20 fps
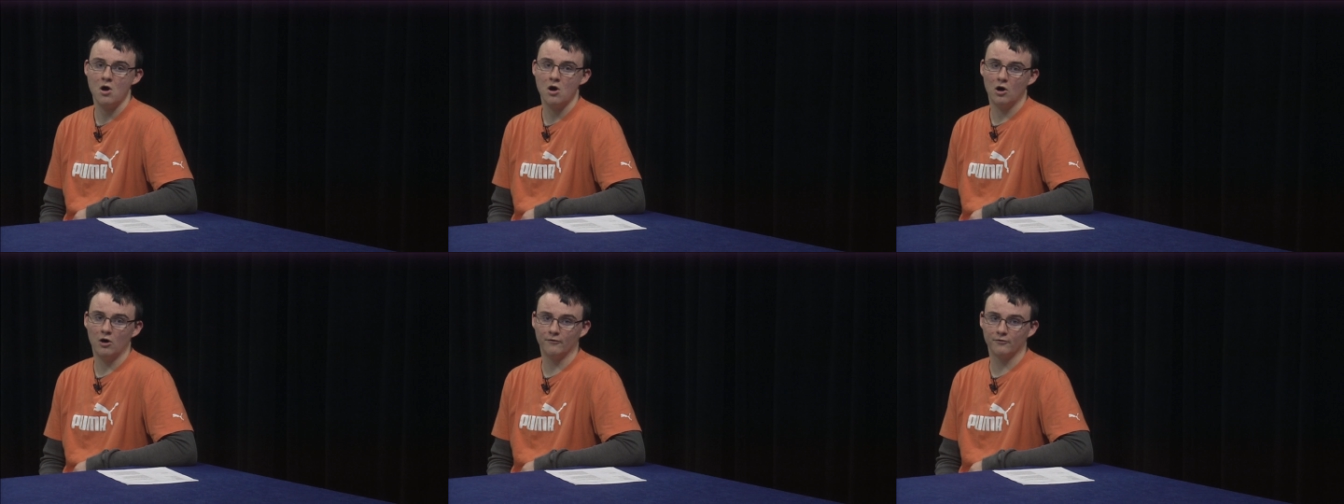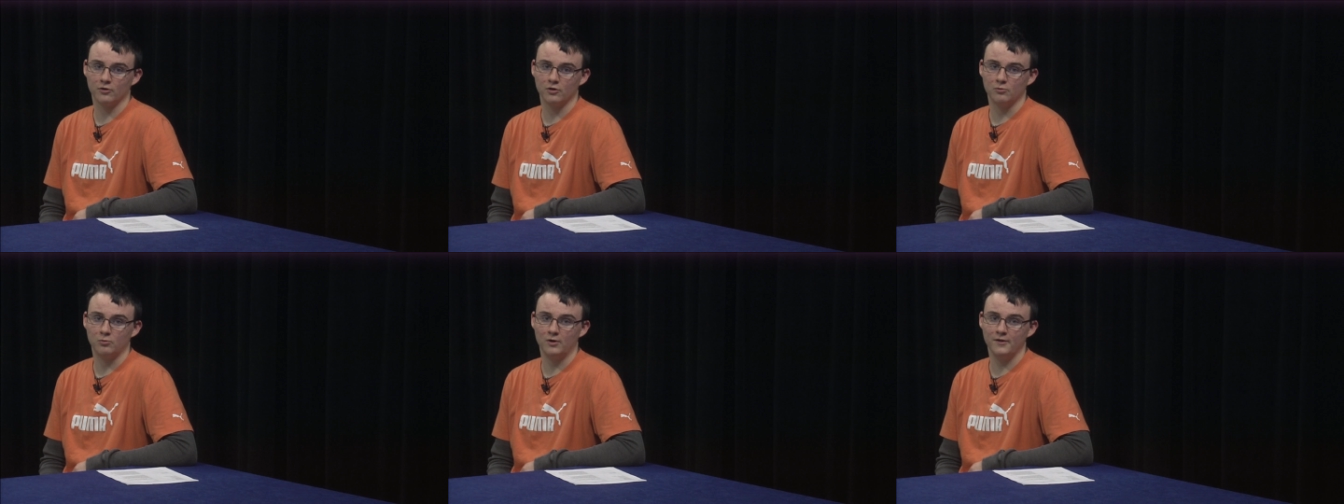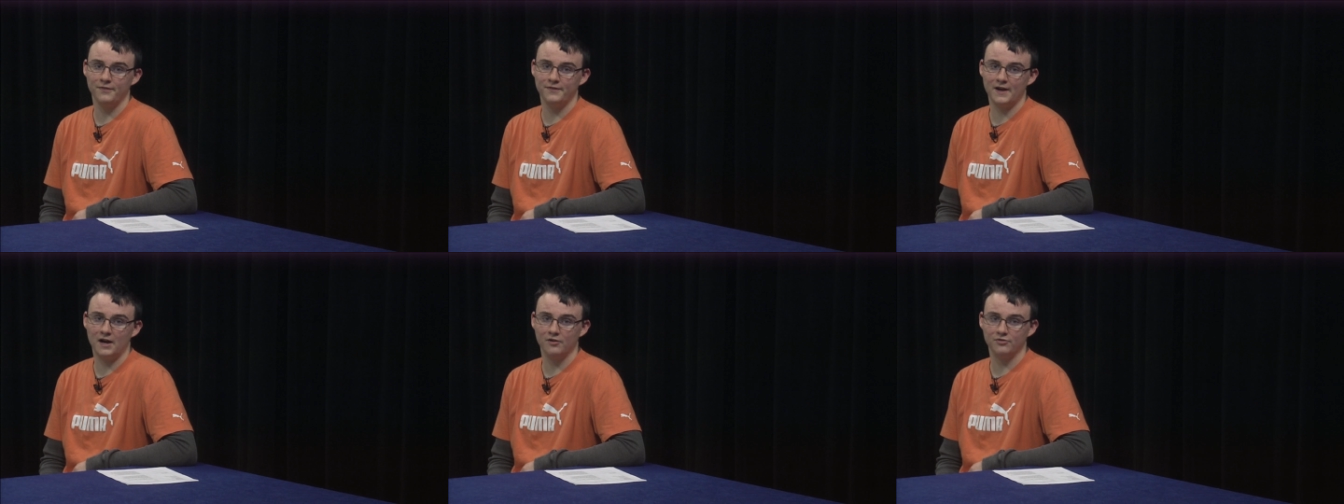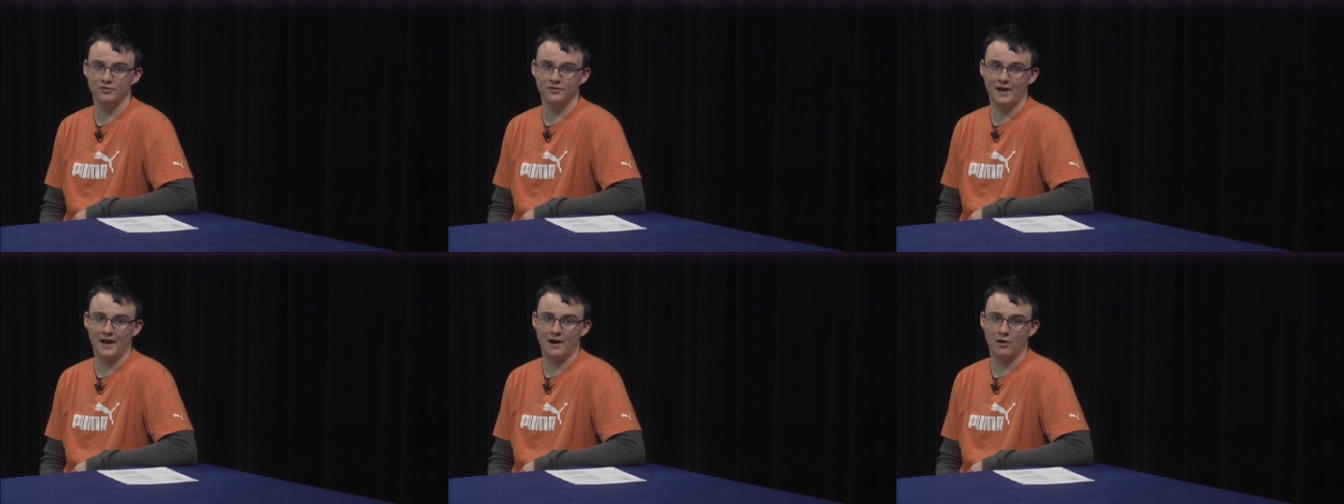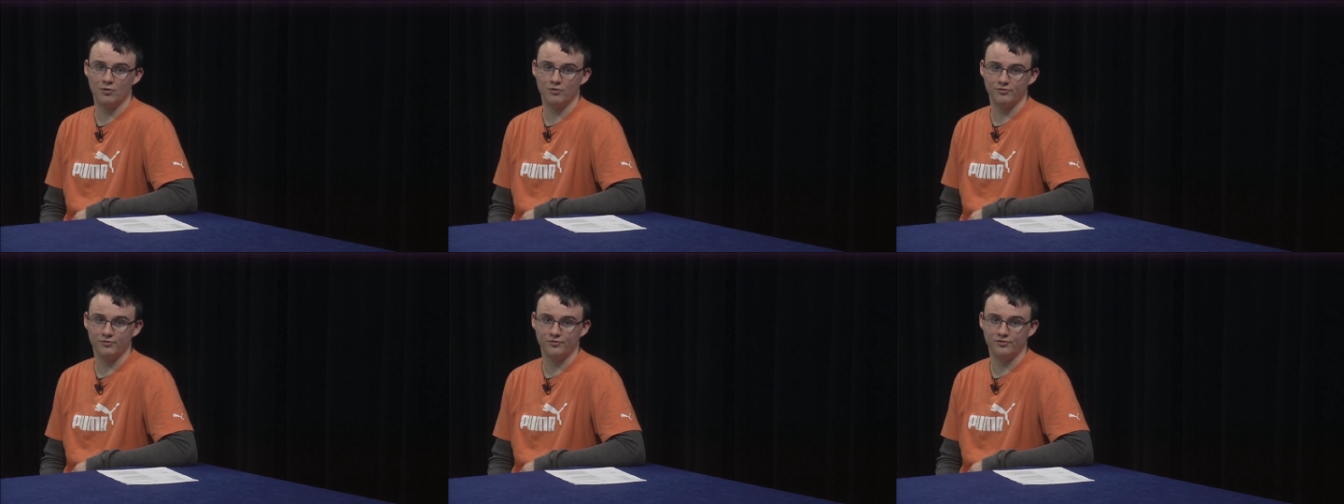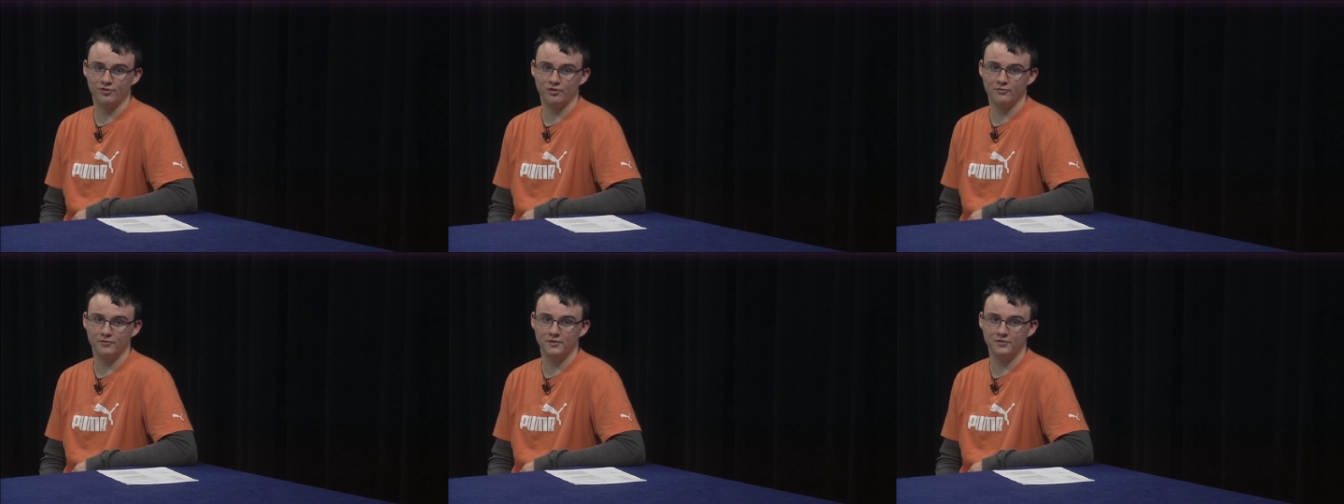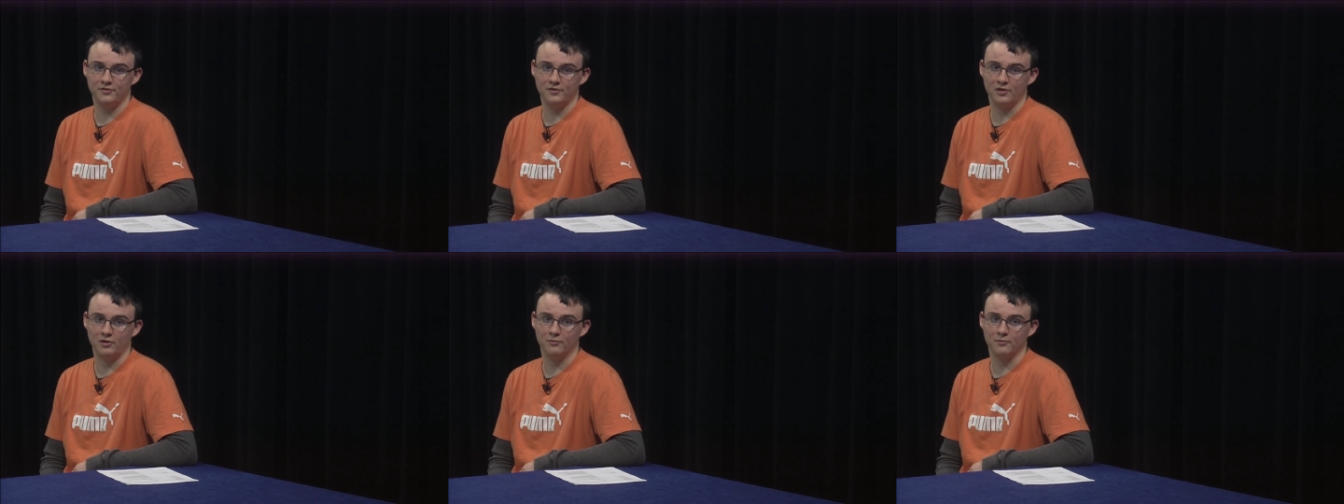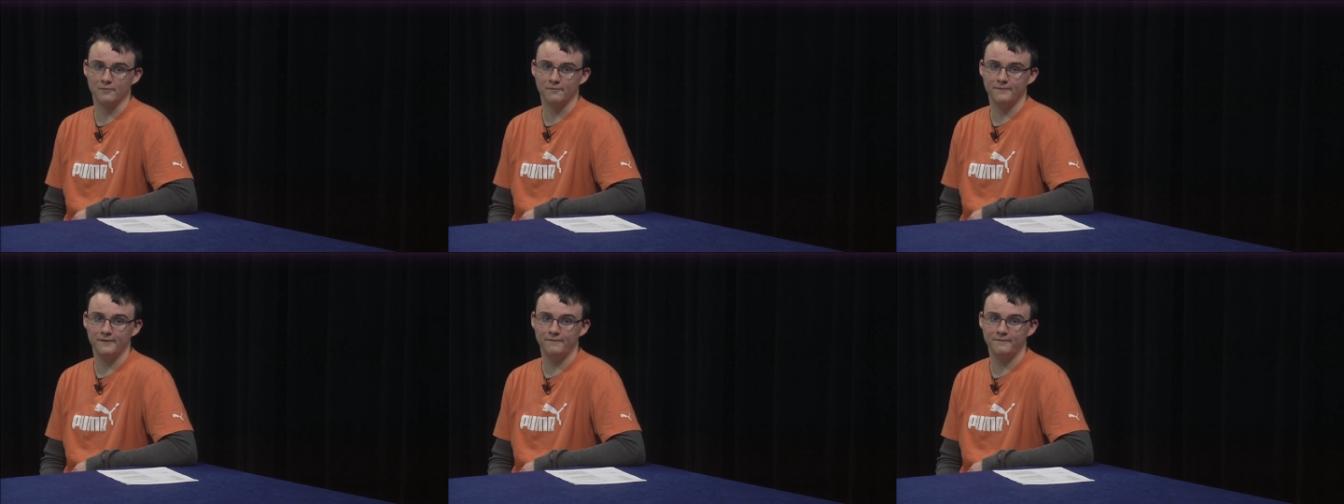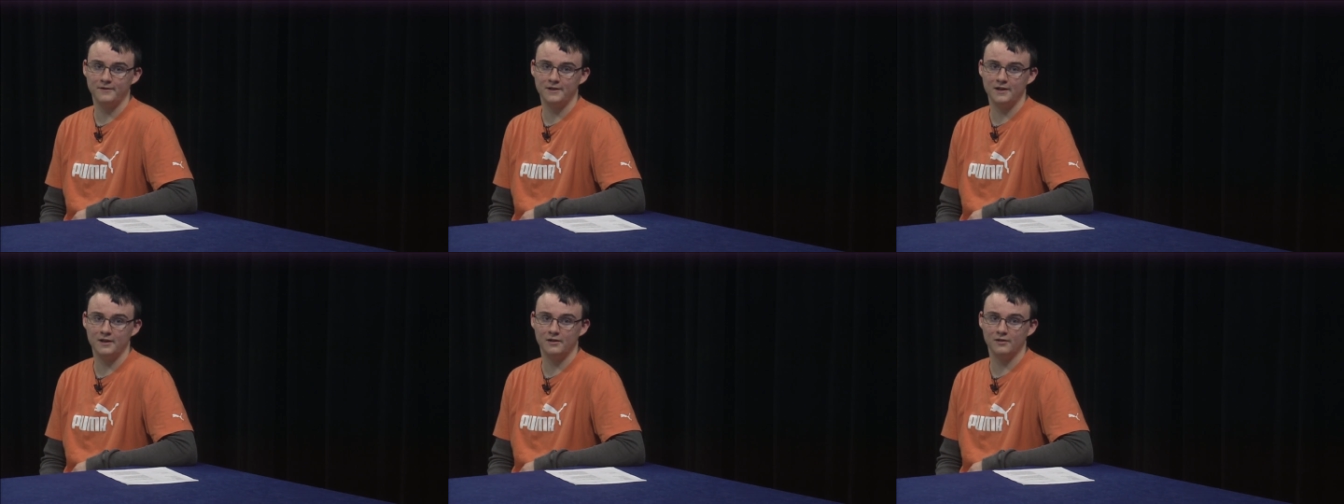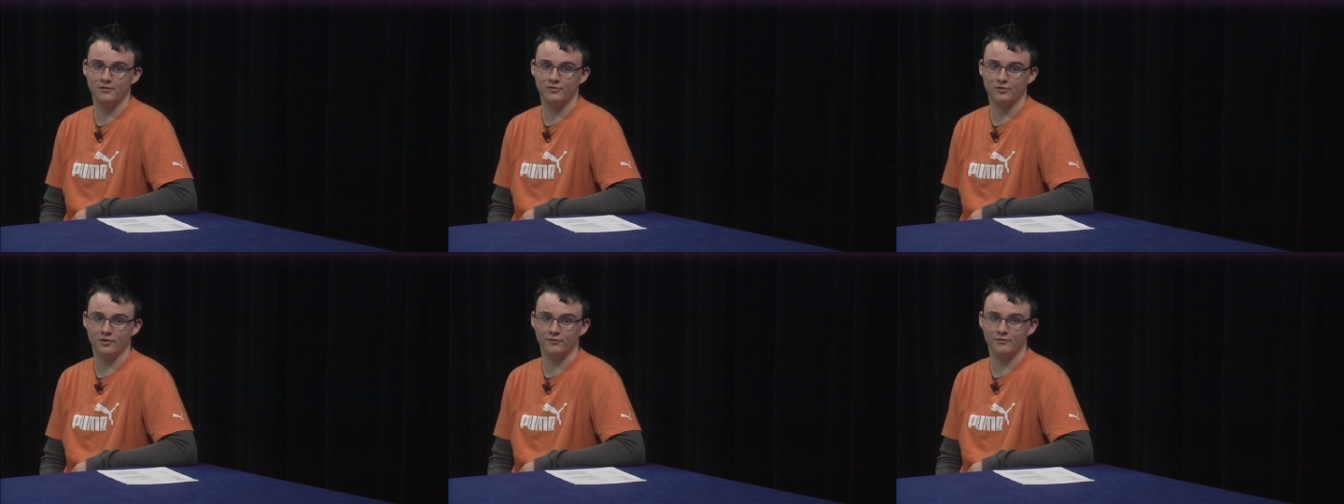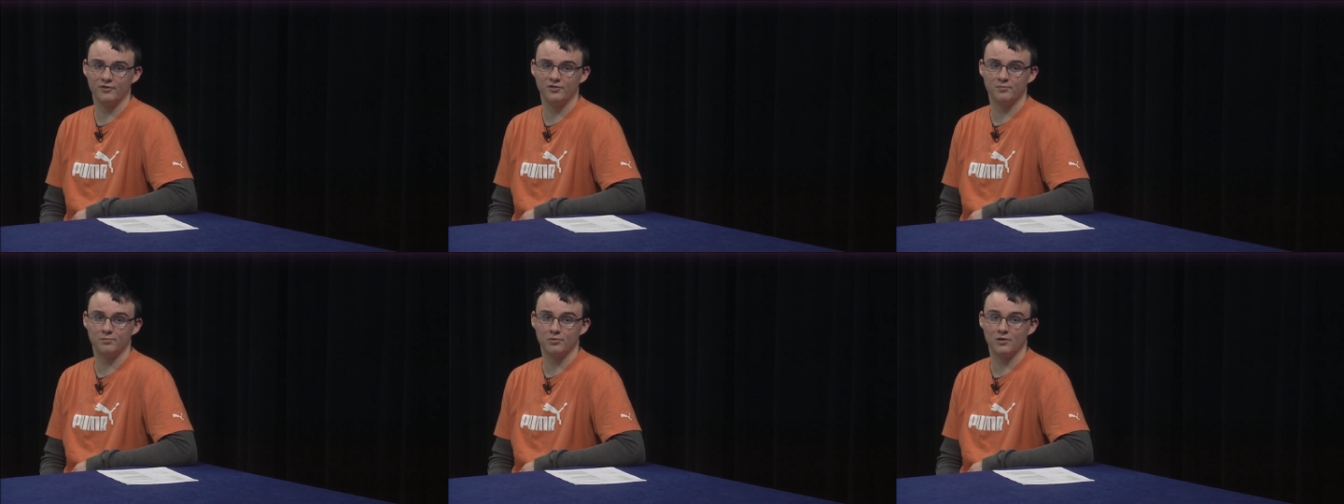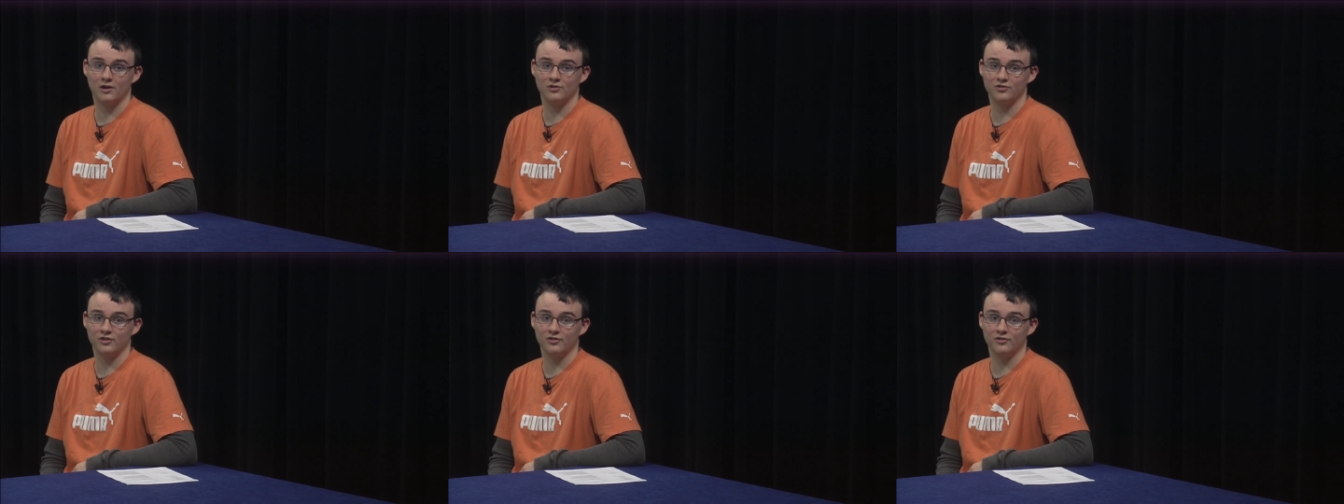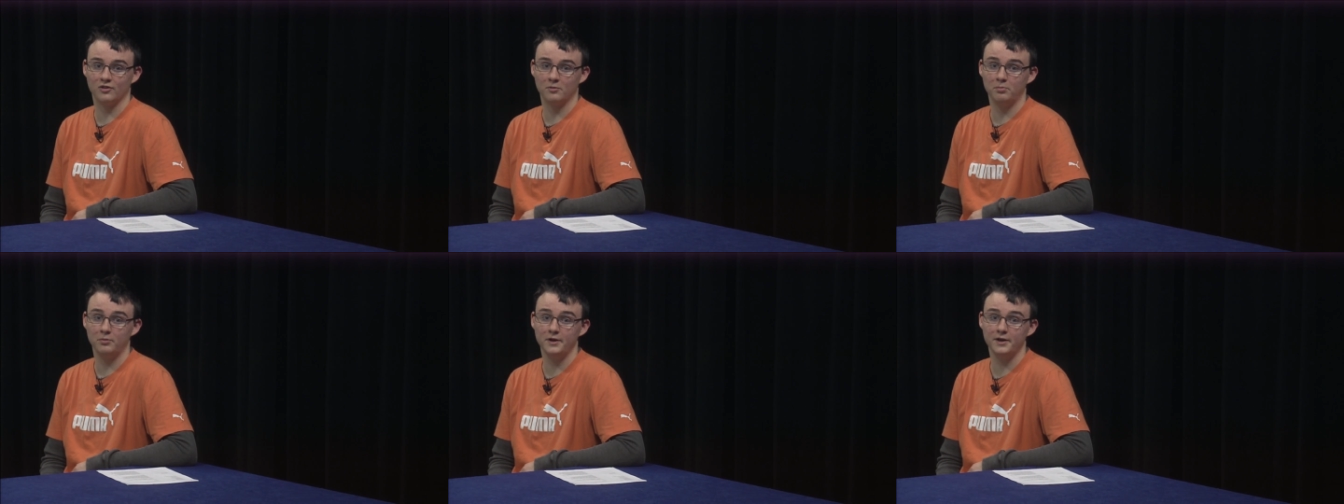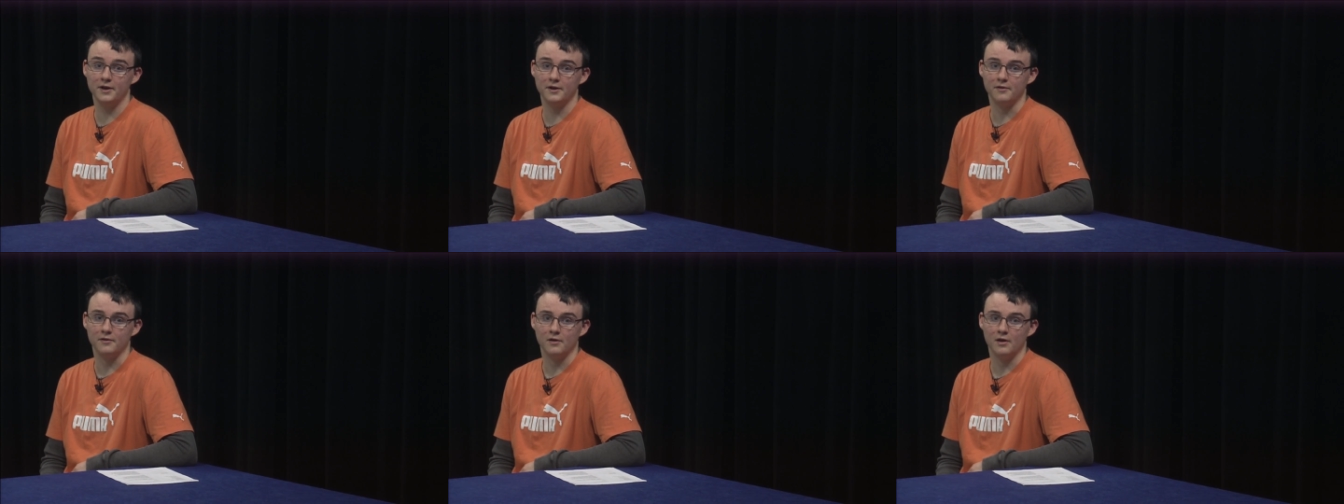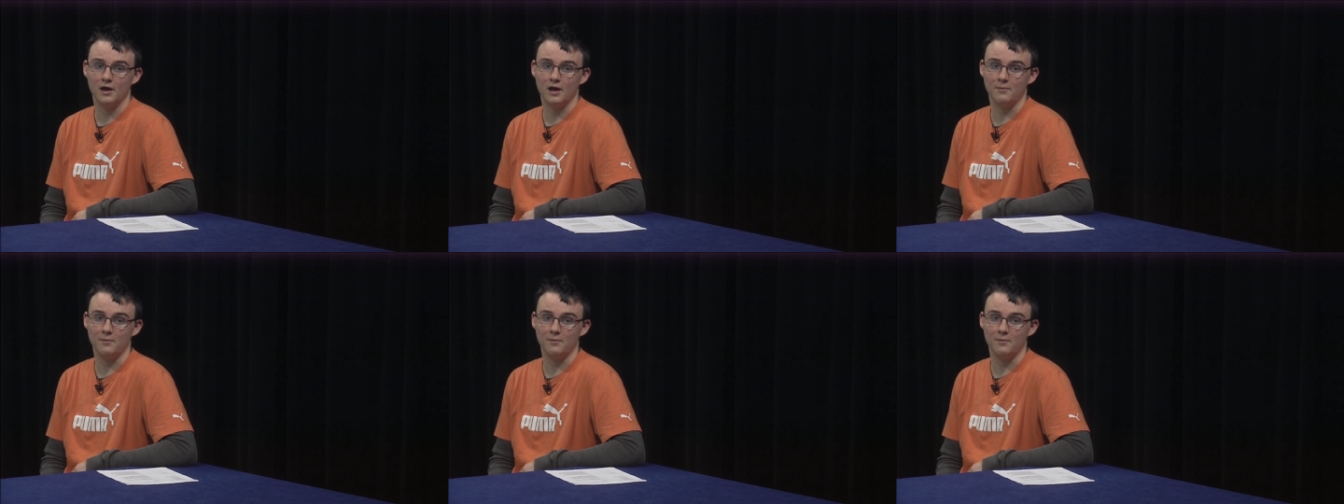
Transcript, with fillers: Over 1,000 hours of service and over 15 service projects completed.